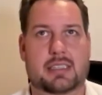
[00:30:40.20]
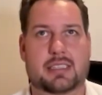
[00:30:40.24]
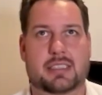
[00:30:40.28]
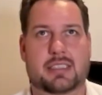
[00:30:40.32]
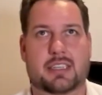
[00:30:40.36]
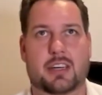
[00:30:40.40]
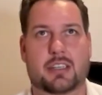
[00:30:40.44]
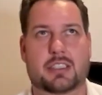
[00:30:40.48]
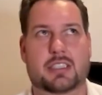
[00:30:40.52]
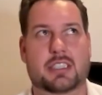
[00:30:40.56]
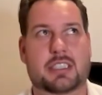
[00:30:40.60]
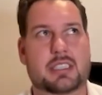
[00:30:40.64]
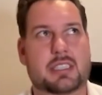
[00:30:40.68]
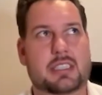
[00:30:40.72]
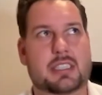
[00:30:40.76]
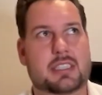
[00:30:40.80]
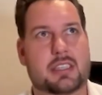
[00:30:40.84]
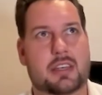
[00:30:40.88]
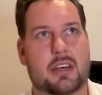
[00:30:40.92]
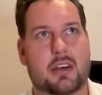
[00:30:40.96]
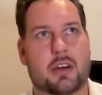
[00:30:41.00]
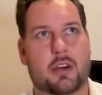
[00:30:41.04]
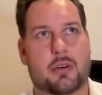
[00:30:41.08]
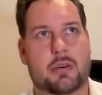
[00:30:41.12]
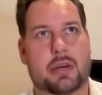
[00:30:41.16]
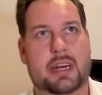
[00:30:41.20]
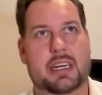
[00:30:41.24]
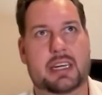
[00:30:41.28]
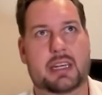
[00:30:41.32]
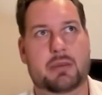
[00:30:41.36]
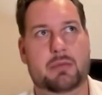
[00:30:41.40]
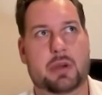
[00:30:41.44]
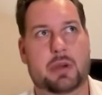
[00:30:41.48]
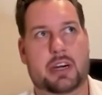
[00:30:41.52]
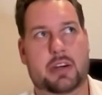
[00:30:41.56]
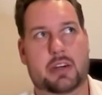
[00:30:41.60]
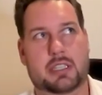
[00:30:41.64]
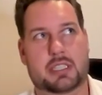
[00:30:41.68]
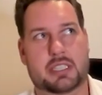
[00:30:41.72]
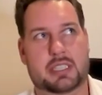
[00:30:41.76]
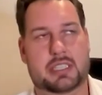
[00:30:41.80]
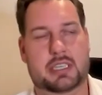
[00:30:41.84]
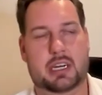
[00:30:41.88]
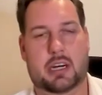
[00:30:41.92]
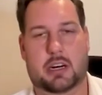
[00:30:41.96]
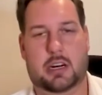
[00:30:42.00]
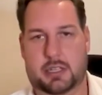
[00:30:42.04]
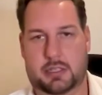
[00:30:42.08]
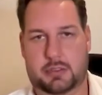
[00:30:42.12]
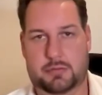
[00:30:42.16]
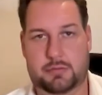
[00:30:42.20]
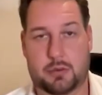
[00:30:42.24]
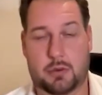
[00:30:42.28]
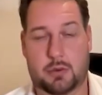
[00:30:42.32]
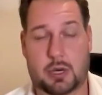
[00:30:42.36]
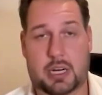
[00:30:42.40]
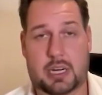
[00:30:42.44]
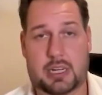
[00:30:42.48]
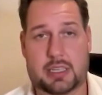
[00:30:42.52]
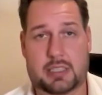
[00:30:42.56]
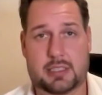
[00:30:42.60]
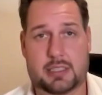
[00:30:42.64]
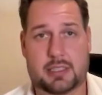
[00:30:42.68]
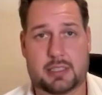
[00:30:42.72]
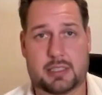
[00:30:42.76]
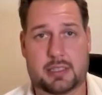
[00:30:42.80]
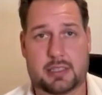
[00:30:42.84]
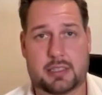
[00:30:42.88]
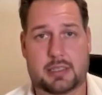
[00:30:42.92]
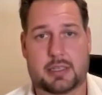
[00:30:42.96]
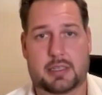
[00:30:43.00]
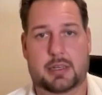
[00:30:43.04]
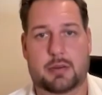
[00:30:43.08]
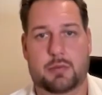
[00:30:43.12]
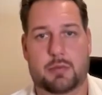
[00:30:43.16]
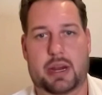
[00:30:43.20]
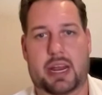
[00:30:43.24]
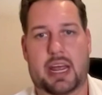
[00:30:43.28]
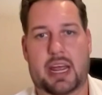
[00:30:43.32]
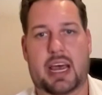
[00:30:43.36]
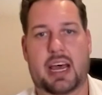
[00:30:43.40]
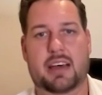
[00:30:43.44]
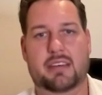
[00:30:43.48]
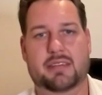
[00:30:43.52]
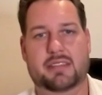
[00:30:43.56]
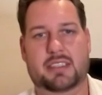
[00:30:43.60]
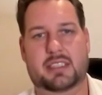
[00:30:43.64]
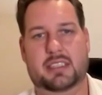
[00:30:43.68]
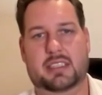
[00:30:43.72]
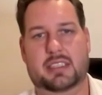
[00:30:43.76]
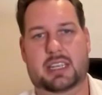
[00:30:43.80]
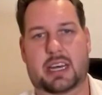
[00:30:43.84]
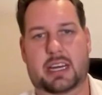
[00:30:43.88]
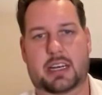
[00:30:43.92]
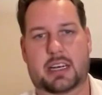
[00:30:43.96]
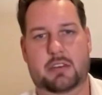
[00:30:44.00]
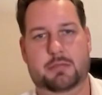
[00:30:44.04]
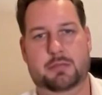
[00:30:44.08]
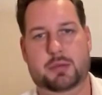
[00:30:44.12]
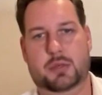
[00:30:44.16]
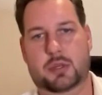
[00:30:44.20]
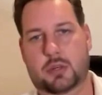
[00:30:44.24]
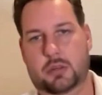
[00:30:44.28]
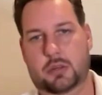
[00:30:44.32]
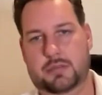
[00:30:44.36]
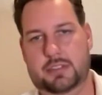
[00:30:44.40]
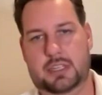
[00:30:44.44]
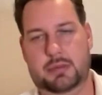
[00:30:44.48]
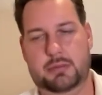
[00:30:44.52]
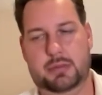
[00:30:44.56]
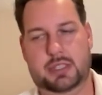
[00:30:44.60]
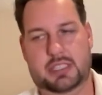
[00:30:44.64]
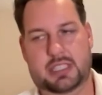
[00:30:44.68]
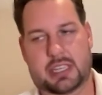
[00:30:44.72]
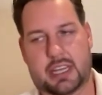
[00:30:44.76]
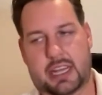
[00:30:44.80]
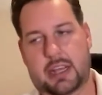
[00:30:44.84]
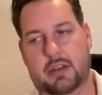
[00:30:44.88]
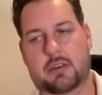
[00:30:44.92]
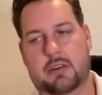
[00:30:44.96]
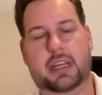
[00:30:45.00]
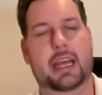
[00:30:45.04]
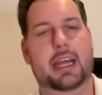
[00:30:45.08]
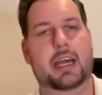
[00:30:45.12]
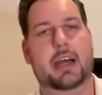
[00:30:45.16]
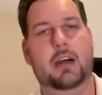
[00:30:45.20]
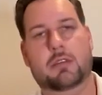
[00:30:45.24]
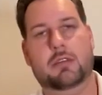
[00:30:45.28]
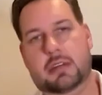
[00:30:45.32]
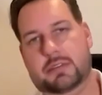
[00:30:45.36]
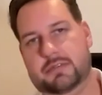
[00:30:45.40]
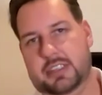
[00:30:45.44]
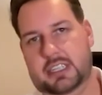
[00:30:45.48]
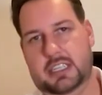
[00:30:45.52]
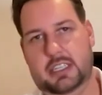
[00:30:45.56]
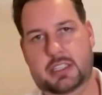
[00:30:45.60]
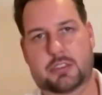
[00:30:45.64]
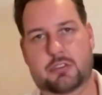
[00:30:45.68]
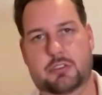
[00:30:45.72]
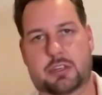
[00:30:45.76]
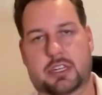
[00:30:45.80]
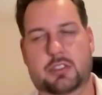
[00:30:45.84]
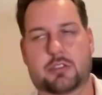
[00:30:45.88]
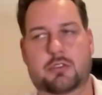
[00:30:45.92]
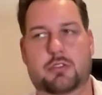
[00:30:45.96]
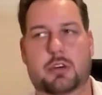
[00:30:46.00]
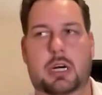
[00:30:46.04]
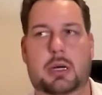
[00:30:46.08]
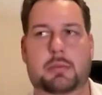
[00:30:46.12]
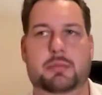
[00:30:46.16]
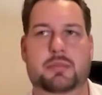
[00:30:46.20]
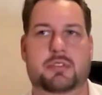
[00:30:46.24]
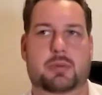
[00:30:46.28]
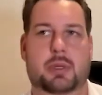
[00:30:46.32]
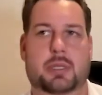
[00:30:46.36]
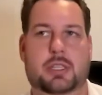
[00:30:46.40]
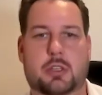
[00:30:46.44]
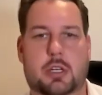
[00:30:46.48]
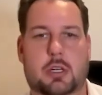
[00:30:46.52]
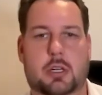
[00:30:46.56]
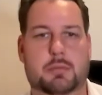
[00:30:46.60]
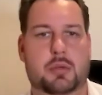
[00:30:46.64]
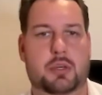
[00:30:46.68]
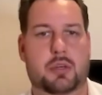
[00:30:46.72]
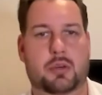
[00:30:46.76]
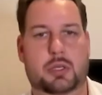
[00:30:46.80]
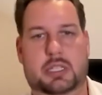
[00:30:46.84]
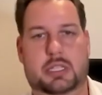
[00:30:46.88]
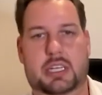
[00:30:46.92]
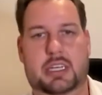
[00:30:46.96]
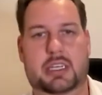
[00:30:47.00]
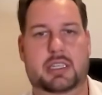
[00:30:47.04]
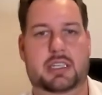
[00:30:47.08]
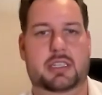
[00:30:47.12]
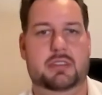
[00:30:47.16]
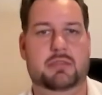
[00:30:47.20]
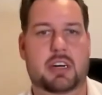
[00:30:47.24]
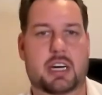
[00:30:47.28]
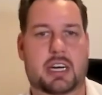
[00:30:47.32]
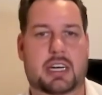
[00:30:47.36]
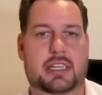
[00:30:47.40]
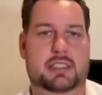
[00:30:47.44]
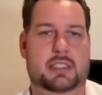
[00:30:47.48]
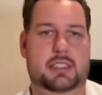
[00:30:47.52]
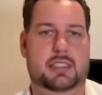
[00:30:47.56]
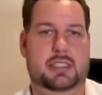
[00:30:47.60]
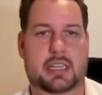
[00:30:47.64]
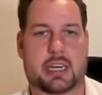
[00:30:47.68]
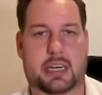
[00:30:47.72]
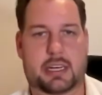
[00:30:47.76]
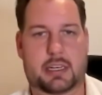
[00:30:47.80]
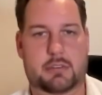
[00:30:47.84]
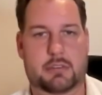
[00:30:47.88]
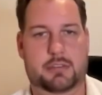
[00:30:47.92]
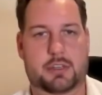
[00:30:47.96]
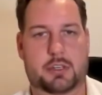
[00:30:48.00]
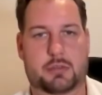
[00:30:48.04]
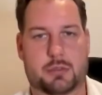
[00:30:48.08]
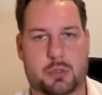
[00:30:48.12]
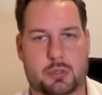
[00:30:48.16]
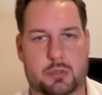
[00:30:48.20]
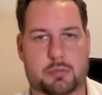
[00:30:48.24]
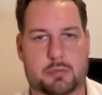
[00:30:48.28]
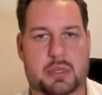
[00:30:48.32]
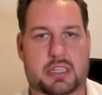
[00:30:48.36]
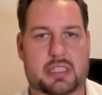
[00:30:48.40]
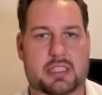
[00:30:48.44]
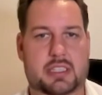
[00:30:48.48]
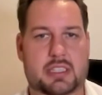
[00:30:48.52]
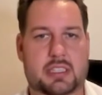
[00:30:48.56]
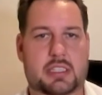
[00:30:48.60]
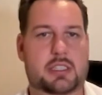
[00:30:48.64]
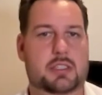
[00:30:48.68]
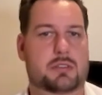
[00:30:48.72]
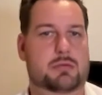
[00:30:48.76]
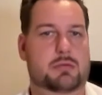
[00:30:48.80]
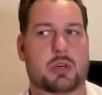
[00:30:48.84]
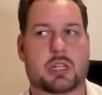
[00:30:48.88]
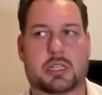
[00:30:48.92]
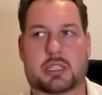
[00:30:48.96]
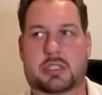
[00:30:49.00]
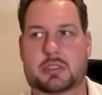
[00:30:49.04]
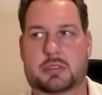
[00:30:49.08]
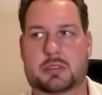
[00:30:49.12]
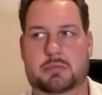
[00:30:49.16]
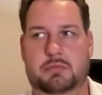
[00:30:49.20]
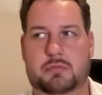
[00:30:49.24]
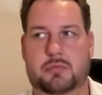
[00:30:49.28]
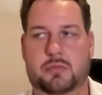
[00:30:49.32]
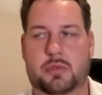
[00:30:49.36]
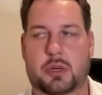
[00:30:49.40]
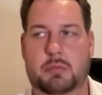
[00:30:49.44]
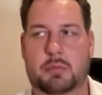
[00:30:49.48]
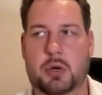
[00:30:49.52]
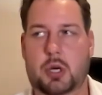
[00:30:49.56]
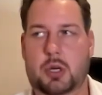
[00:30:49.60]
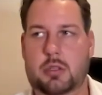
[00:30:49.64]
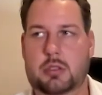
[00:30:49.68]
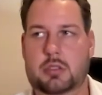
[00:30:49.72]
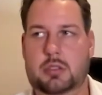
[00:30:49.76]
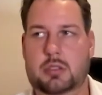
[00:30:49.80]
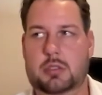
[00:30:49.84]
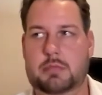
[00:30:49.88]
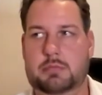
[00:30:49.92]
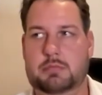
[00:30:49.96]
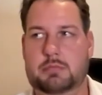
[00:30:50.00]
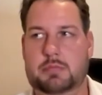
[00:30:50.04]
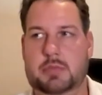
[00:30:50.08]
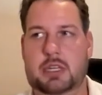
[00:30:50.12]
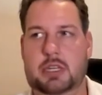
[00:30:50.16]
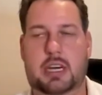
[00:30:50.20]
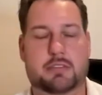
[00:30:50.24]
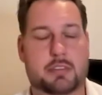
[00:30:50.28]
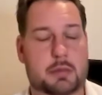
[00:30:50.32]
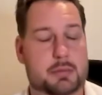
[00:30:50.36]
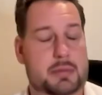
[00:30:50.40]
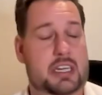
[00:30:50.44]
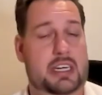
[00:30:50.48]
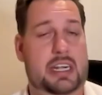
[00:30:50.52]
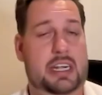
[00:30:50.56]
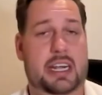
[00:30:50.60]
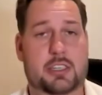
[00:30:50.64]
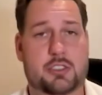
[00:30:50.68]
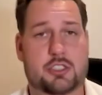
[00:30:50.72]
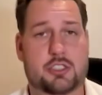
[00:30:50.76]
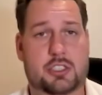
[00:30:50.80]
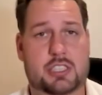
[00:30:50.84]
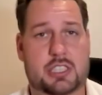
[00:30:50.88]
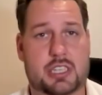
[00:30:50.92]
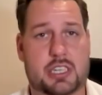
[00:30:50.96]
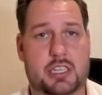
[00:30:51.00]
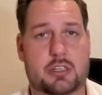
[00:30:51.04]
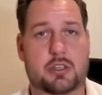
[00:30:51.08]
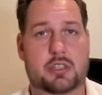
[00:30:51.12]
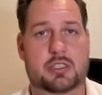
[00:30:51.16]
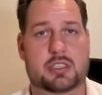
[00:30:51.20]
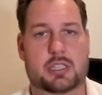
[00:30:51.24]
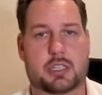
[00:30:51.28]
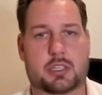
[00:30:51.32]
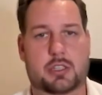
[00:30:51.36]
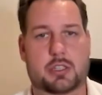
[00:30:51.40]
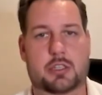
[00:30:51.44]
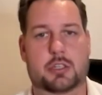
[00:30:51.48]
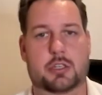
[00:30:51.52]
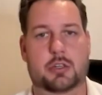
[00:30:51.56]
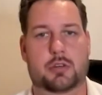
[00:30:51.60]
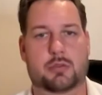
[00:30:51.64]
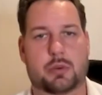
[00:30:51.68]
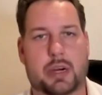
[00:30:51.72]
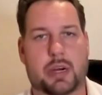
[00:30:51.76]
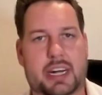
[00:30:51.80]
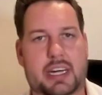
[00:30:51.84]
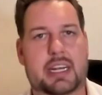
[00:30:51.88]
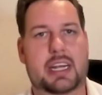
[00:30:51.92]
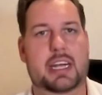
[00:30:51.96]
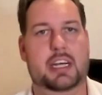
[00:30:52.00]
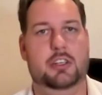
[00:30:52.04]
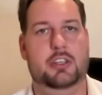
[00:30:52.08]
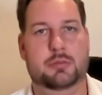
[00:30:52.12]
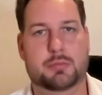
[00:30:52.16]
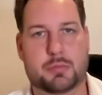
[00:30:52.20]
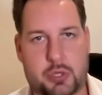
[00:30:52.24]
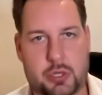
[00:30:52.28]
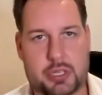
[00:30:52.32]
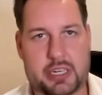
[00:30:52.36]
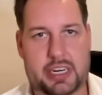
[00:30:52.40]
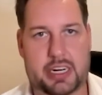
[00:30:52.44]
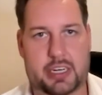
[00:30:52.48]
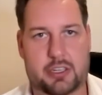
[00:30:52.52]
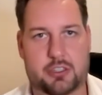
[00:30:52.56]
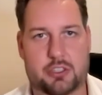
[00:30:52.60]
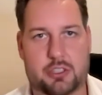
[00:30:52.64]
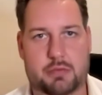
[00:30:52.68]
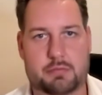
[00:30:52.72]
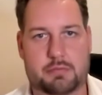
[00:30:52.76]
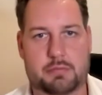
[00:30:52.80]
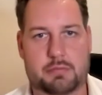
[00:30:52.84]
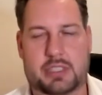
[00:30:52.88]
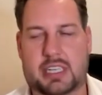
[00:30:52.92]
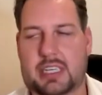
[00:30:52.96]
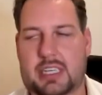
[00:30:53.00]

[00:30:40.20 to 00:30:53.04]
so this is already where it started for us we have this kind of proof that we say, okay, our field strength drops when you're putting a device inside of your room. And this is what is for most government agency considered radiation protection.